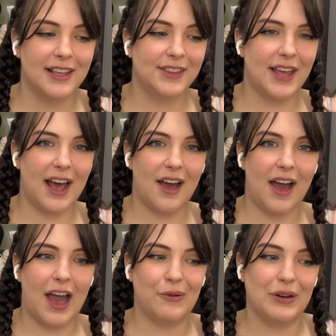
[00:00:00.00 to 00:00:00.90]
that
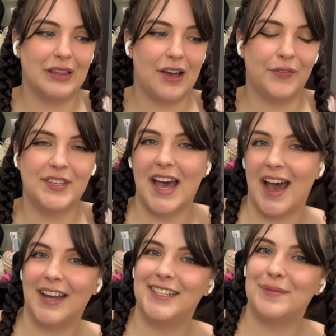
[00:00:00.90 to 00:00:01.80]
I would love to
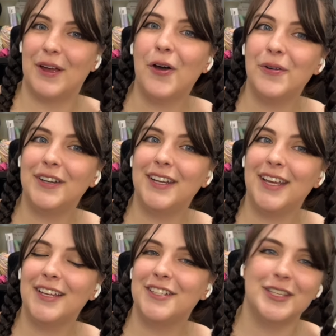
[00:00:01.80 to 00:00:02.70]
add to my own
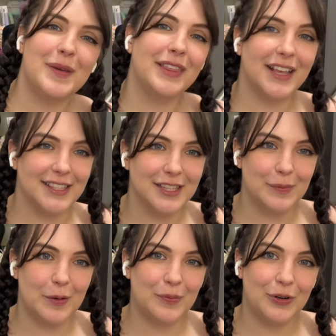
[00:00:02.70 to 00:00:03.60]
knitting, just to make things a little
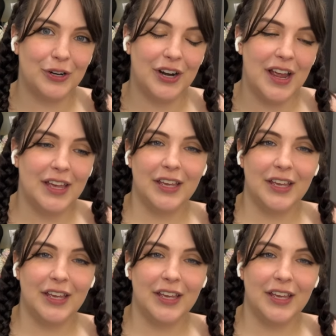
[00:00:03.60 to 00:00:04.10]
bit more